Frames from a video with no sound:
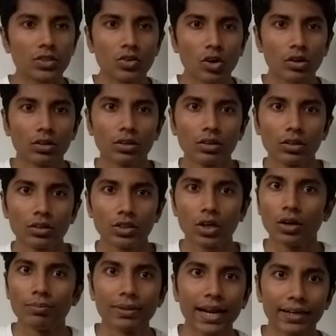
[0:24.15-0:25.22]
not a
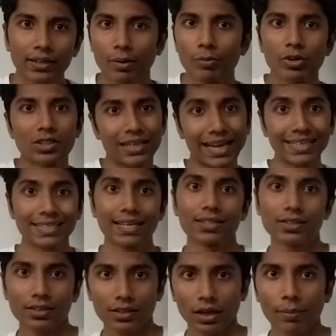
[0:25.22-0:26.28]
term that computer science
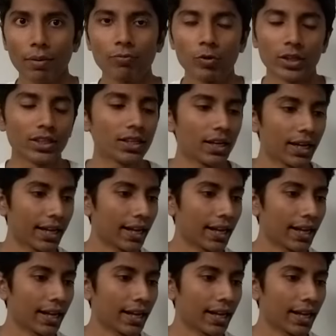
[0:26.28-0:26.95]
has come up with.